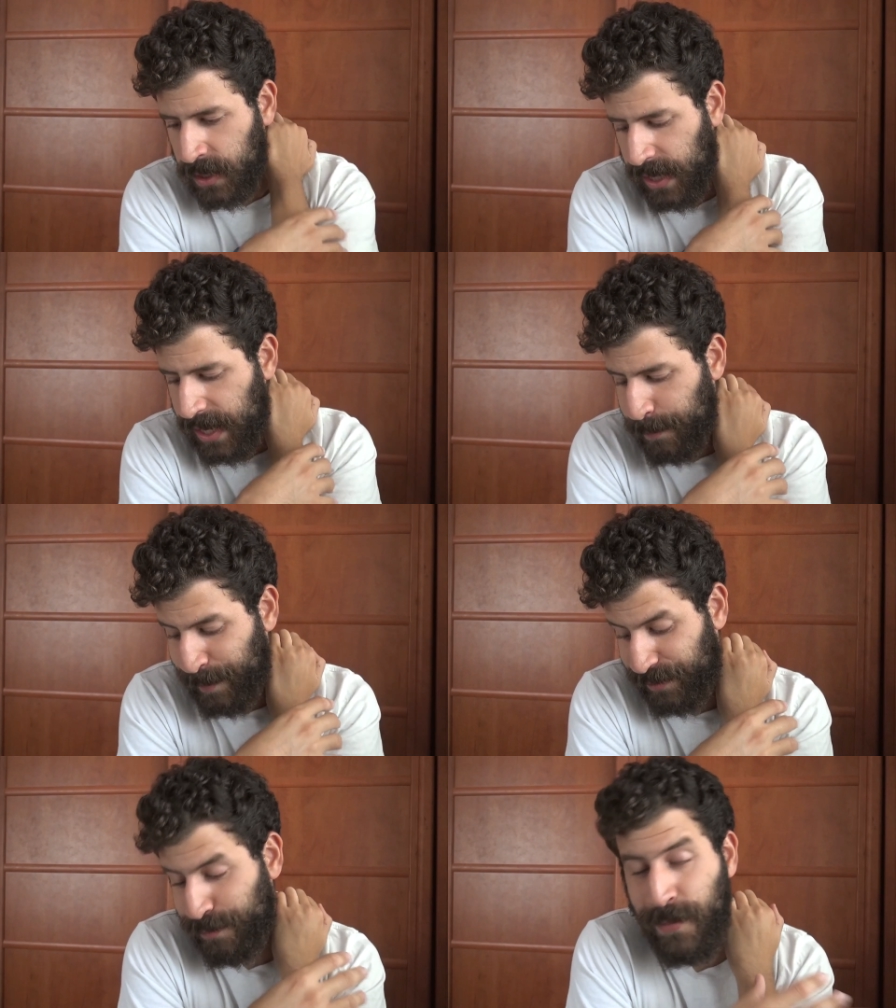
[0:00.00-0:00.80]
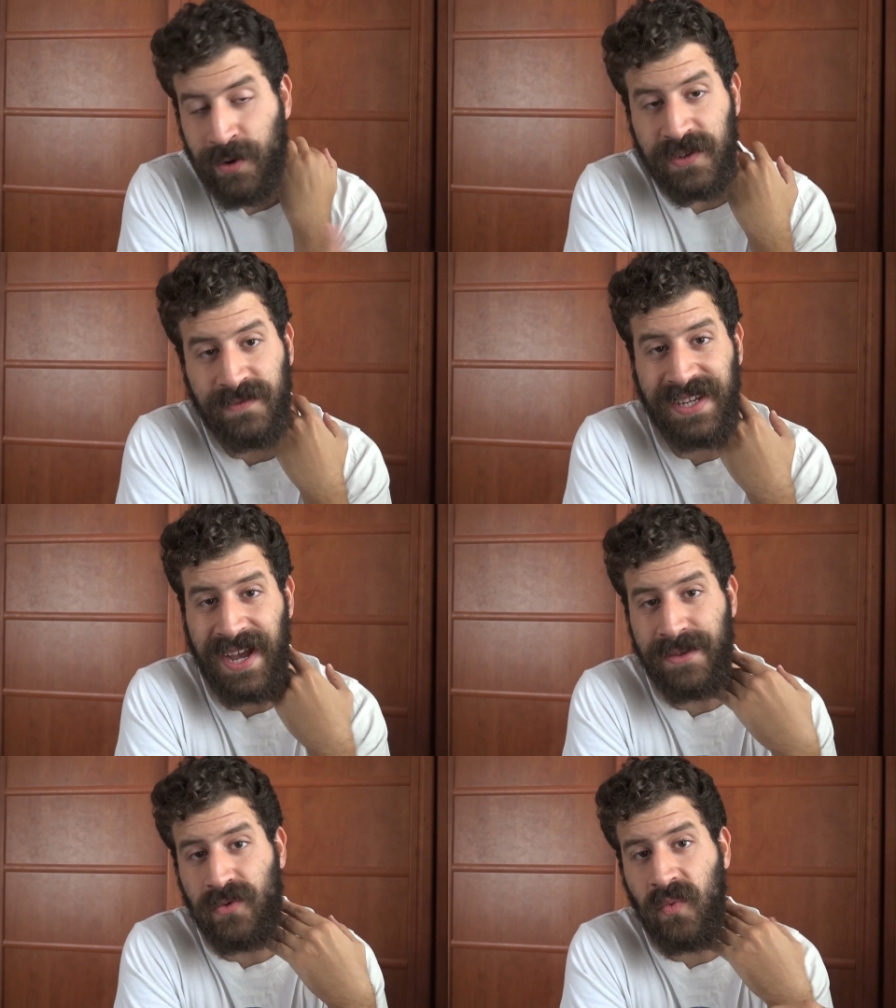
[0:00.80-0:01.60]
Uh, but most of the
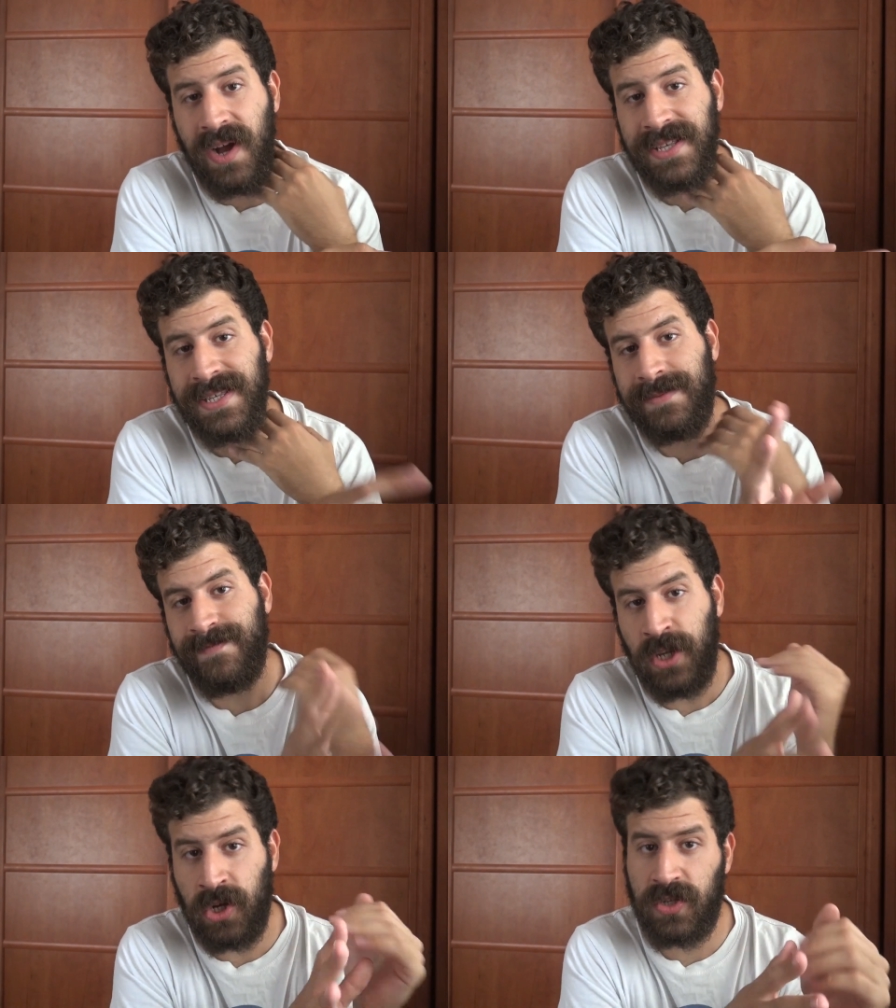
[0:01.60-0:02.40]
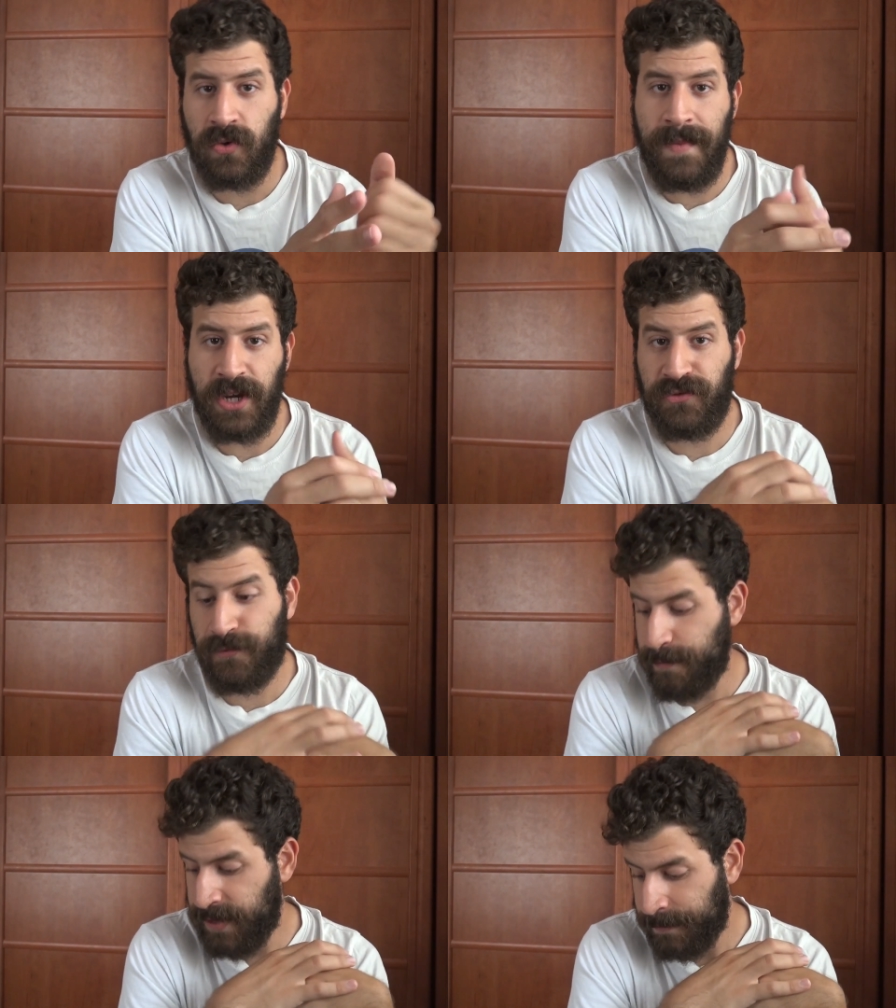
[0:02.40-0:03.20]
other ones, not so much
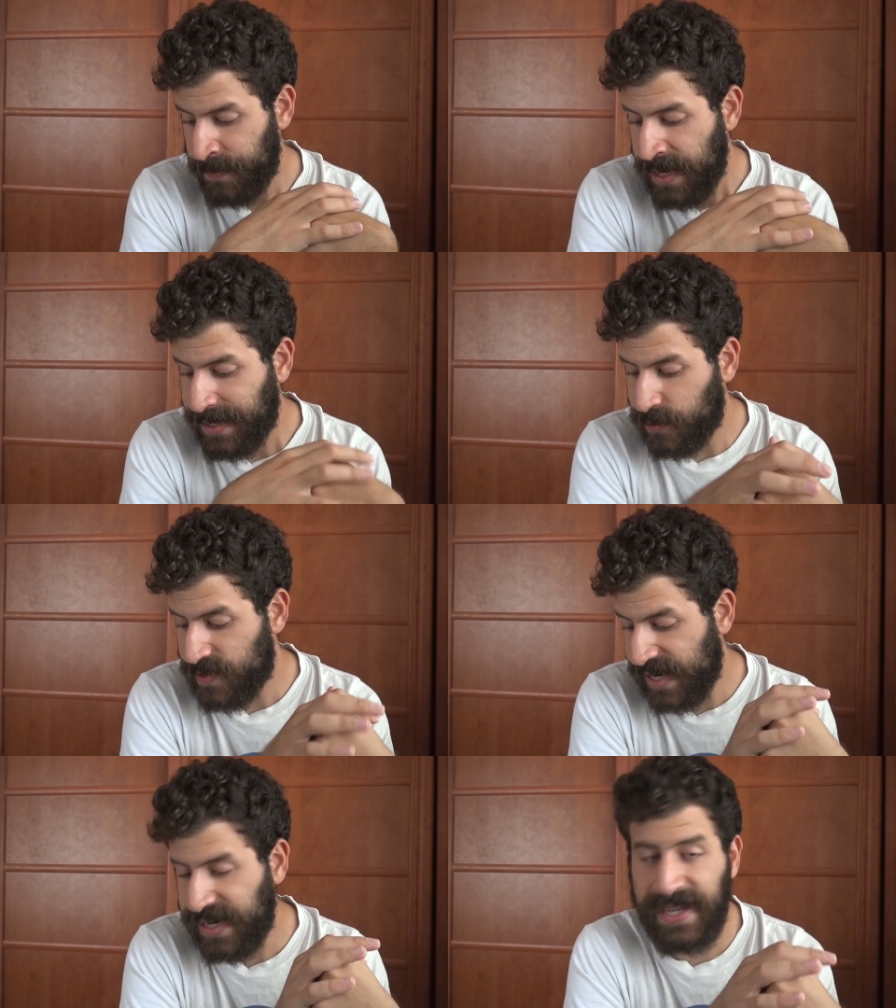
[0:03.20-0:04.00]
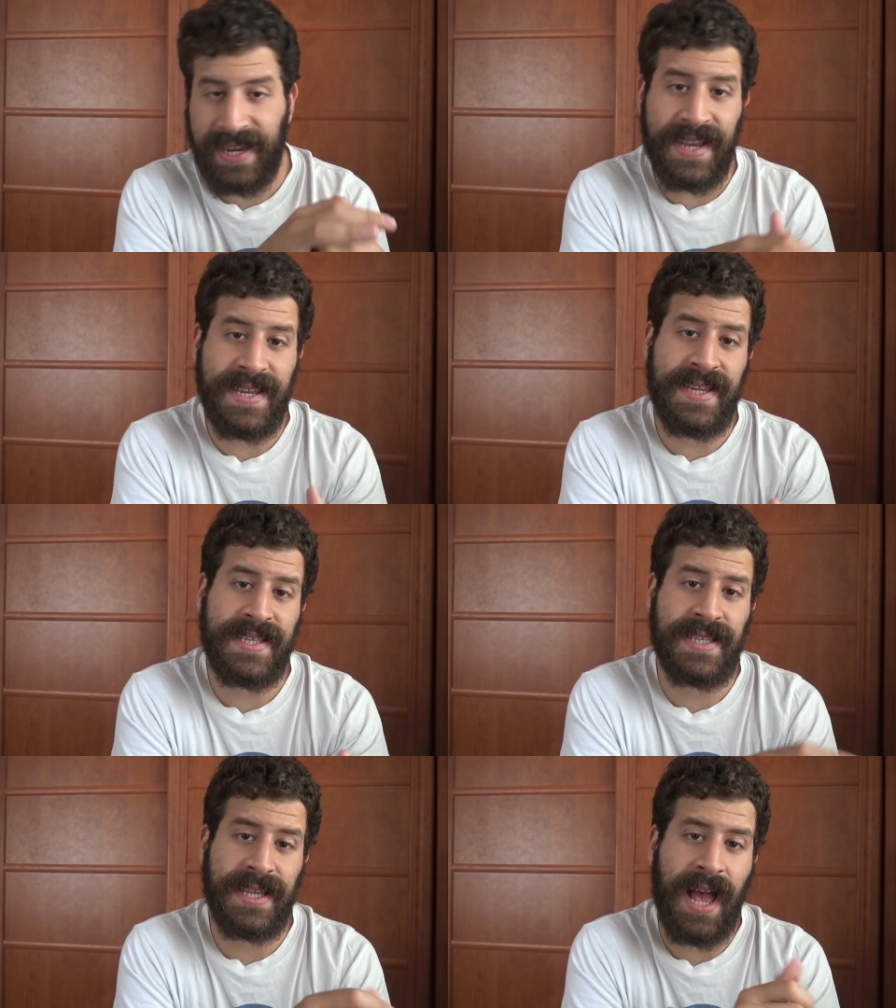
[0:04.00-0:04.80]
for me. Now, second again
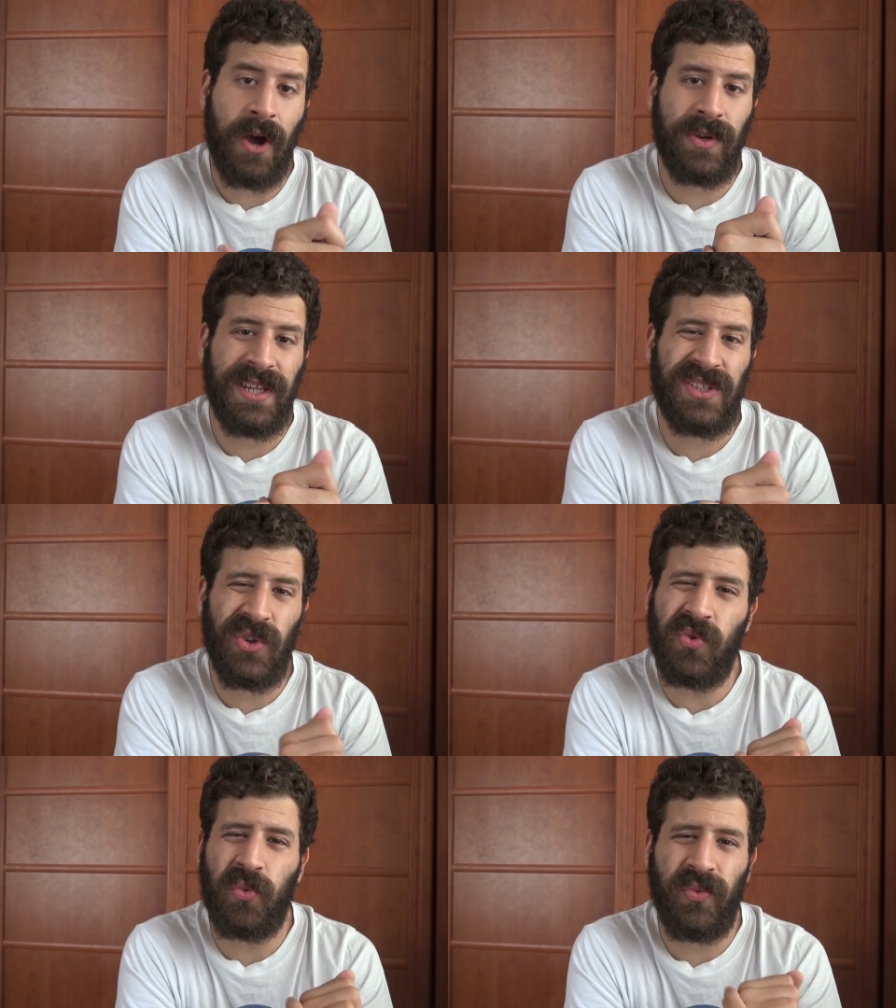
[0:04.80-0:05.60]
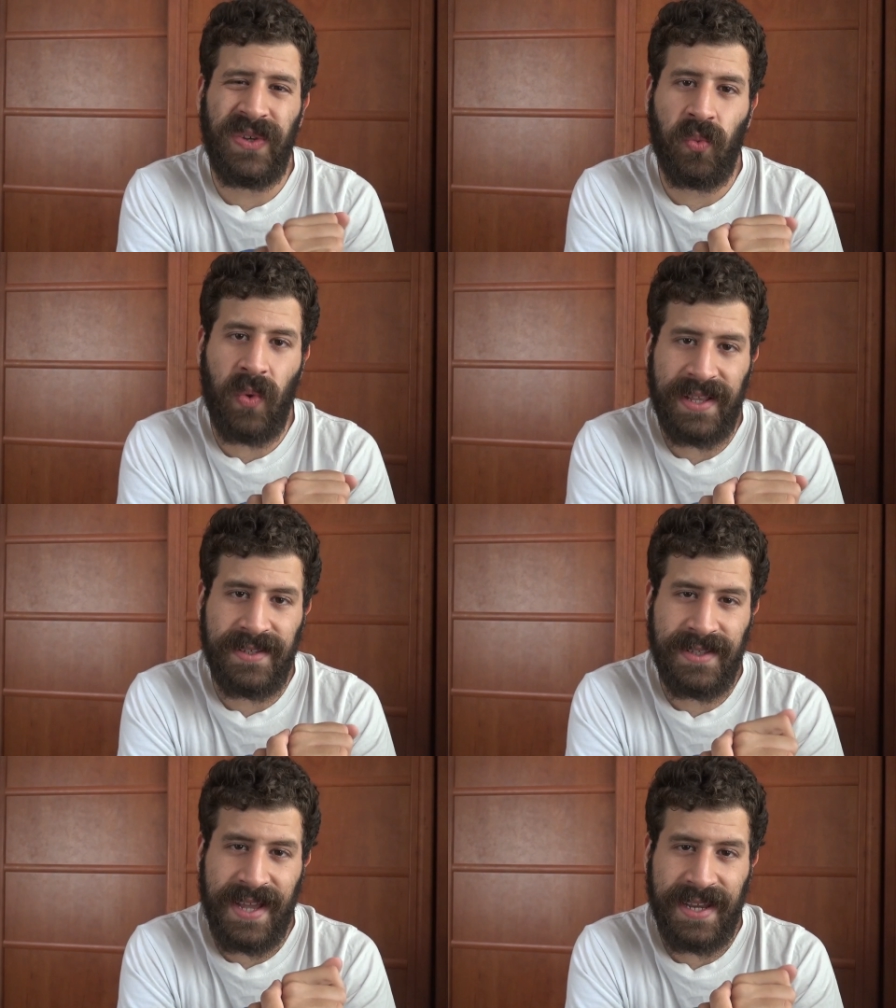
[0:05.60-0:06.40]
is how they don't
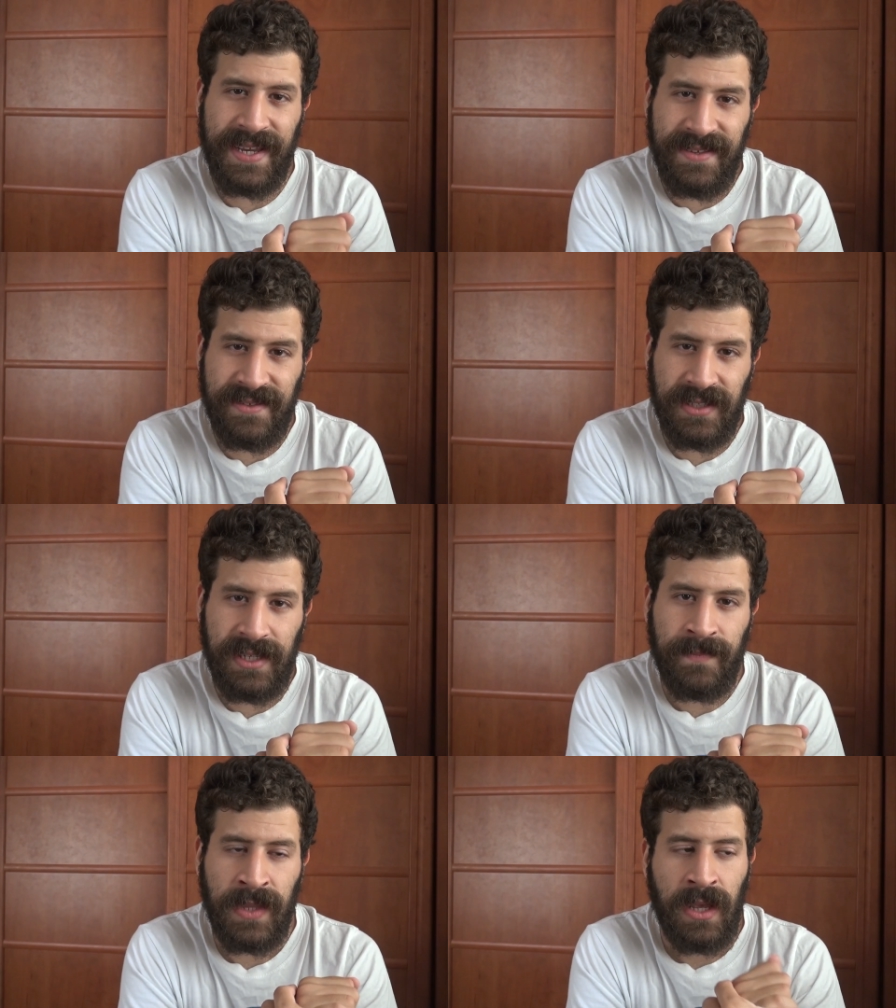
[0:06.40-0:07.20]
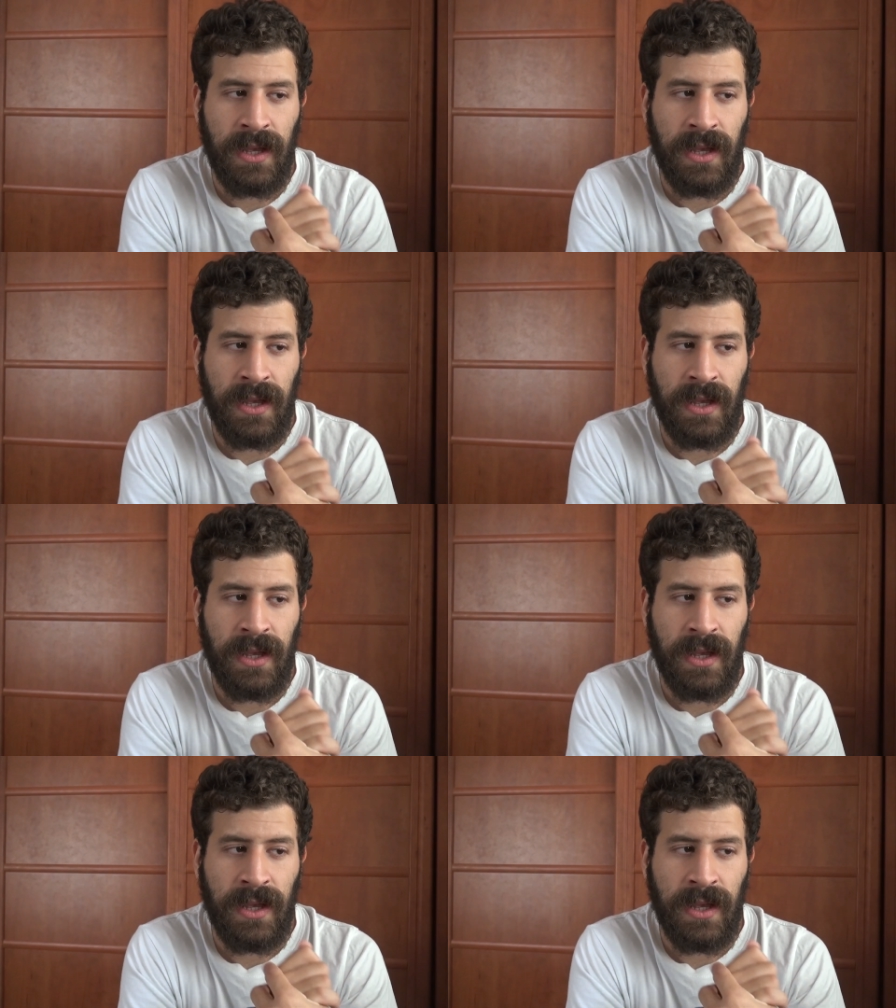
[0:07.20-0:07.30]
re-wet that easily.